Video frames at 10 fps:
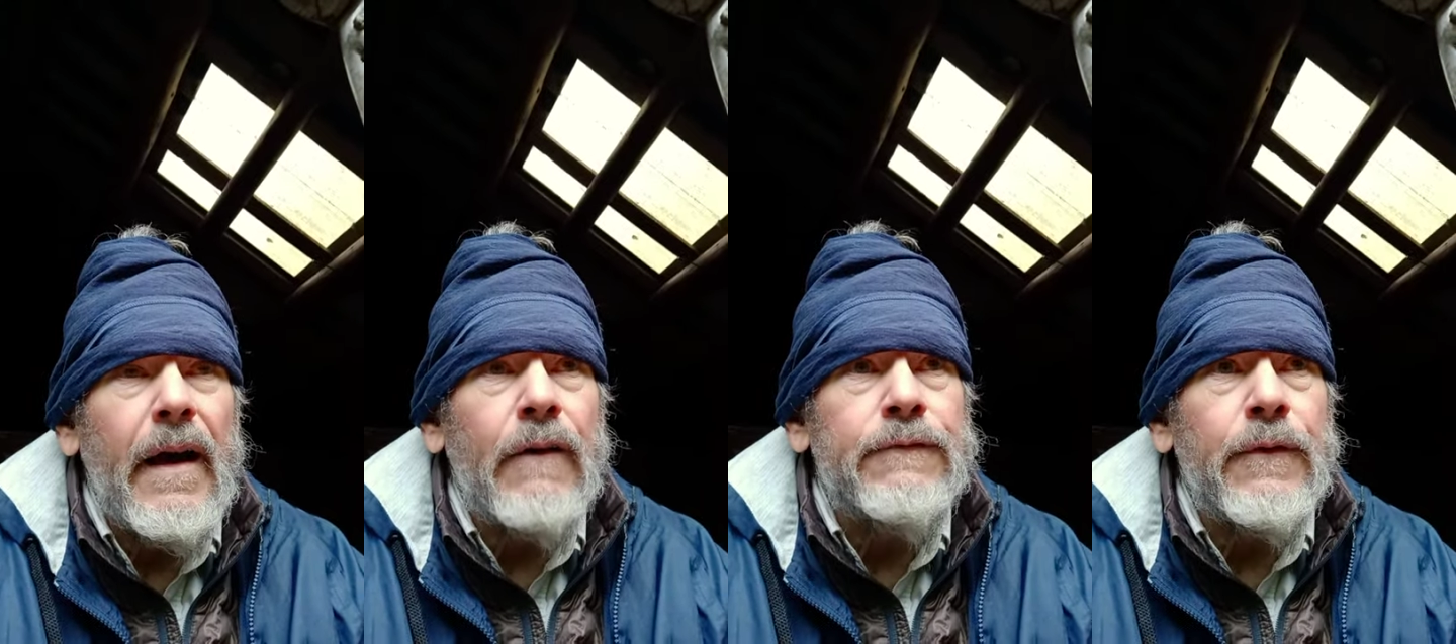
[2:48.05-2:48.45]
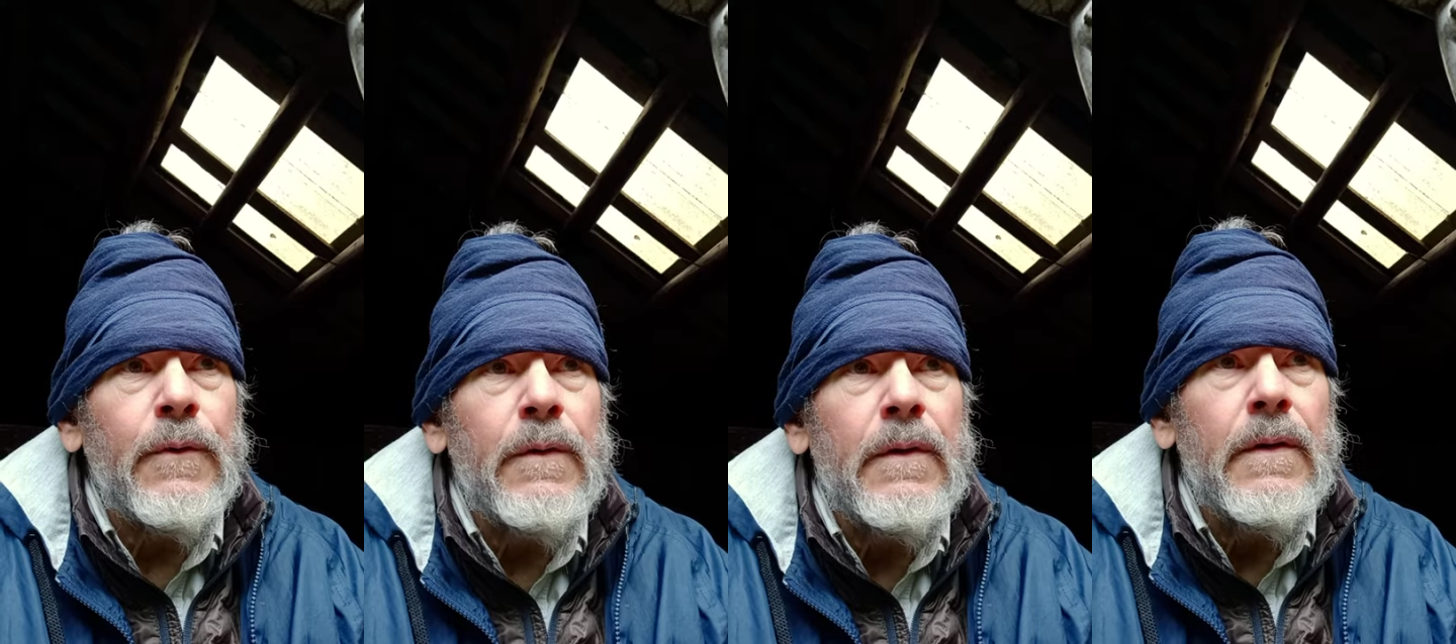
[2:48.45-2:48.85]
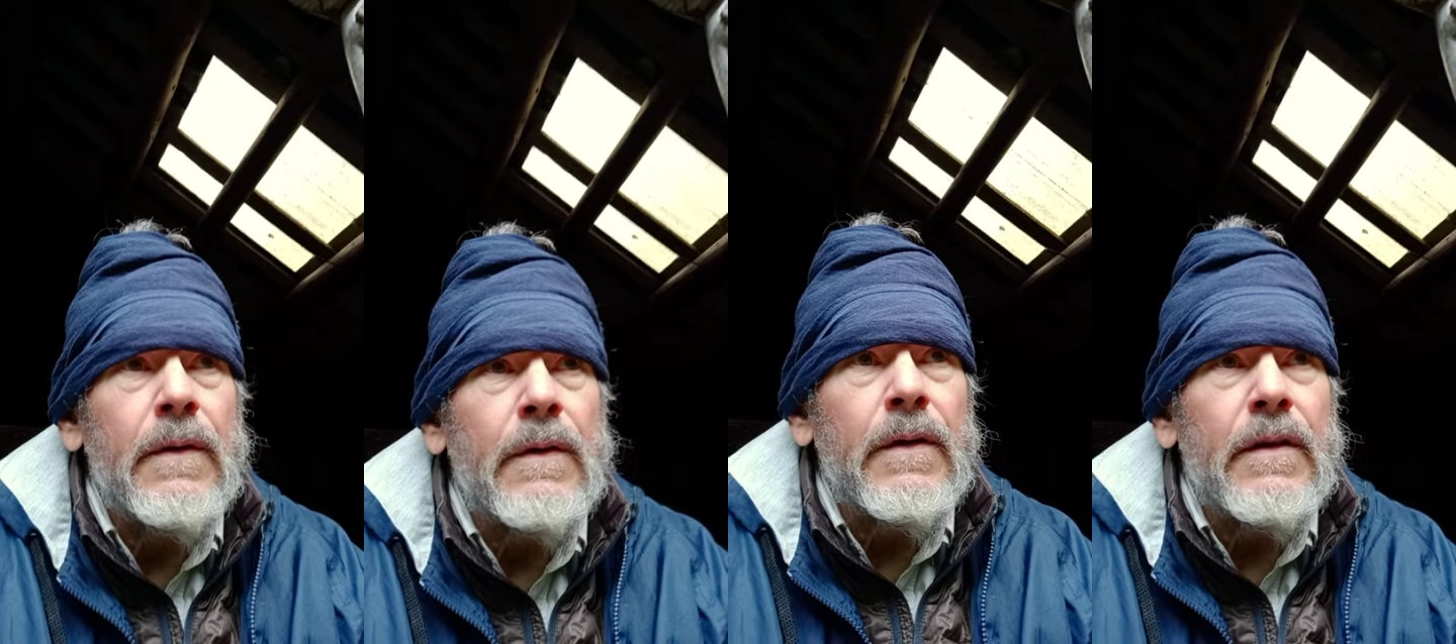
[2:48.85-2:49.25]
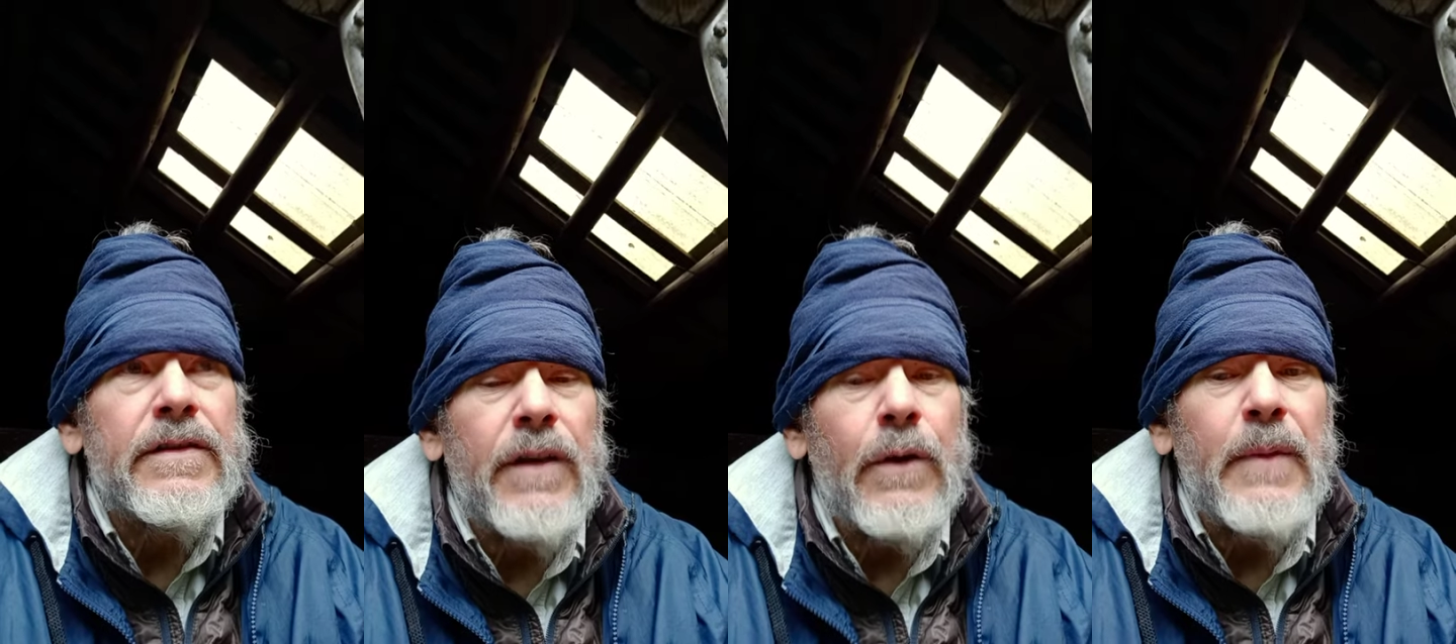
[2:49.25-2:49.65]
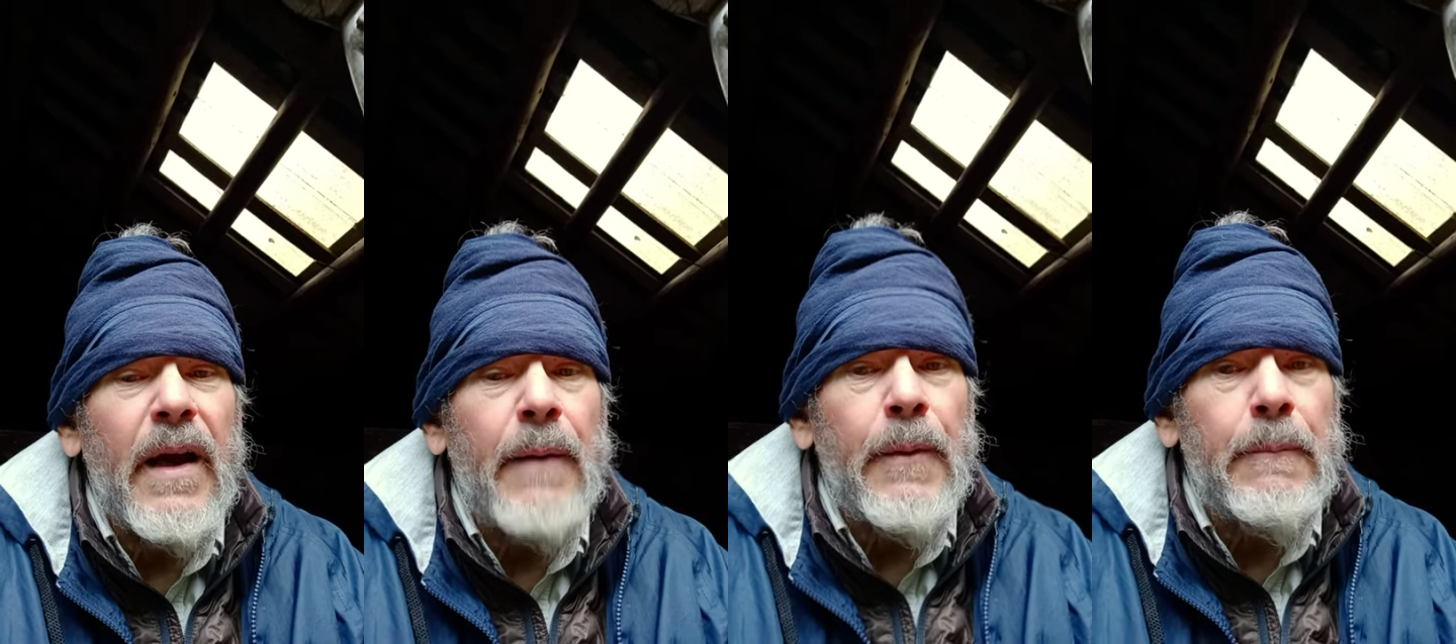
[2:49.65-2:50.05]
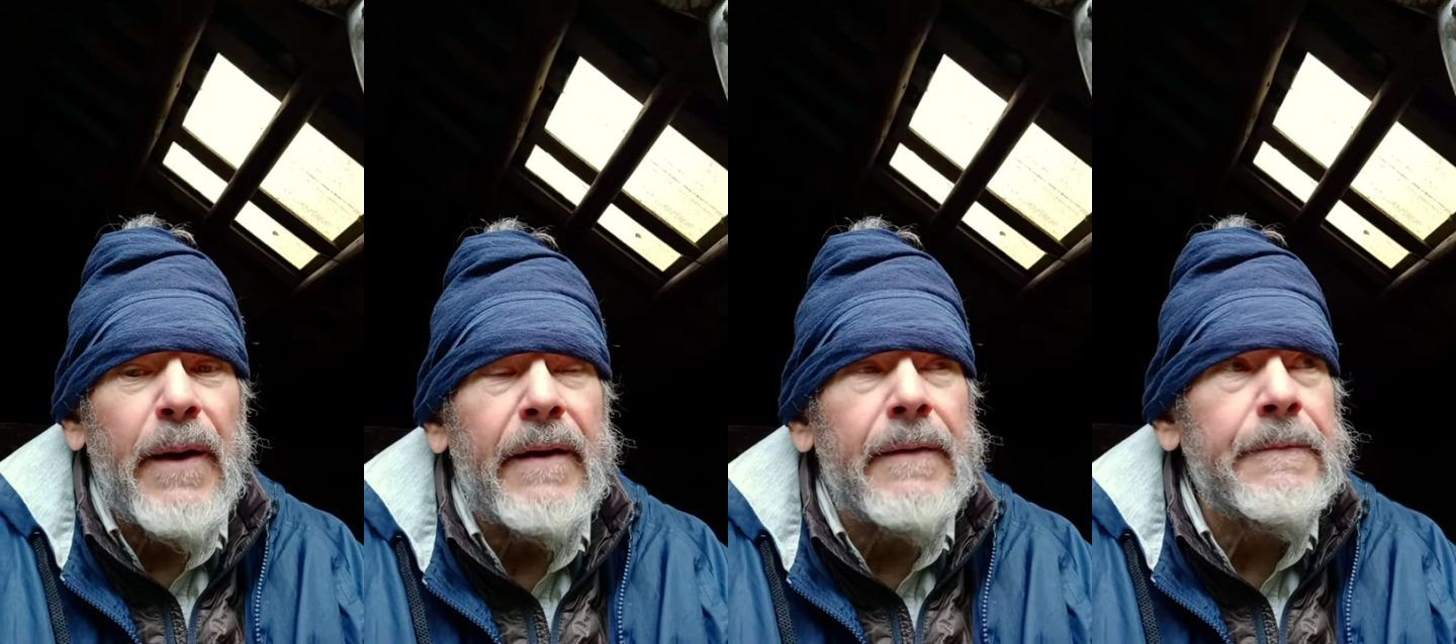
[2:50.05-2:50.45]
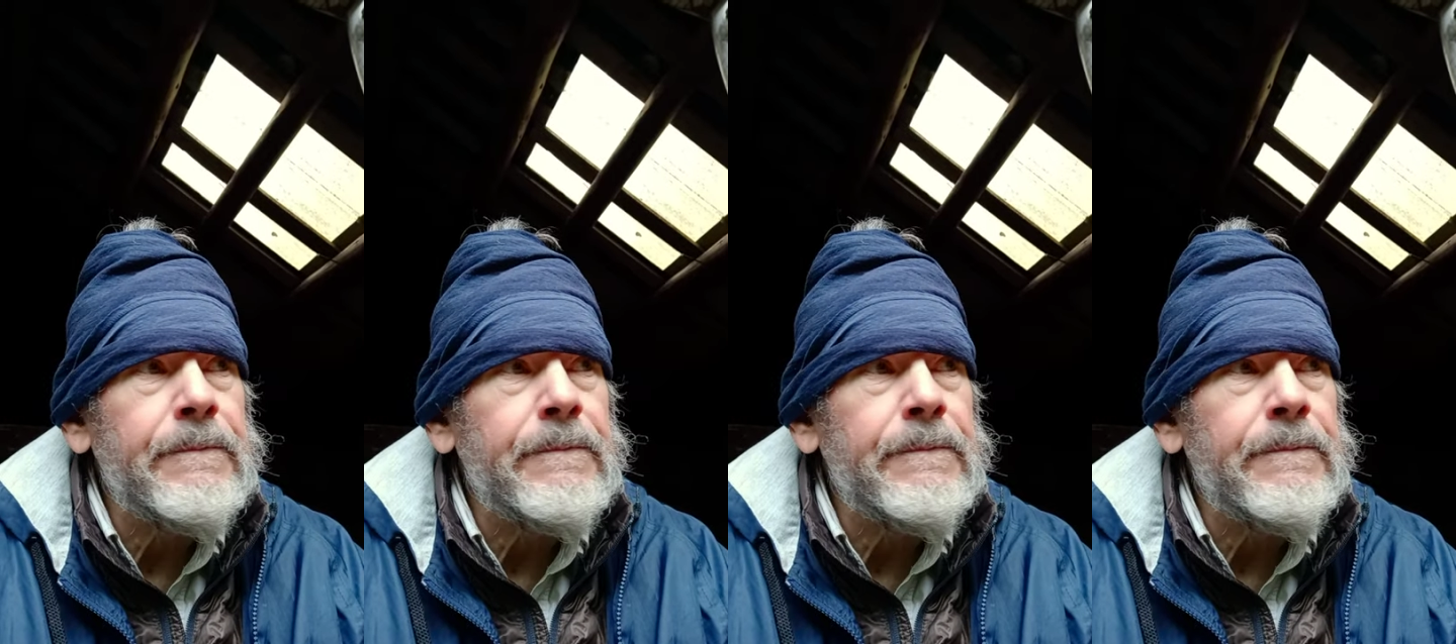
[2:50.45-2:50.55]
helpful, slowed me up a bit.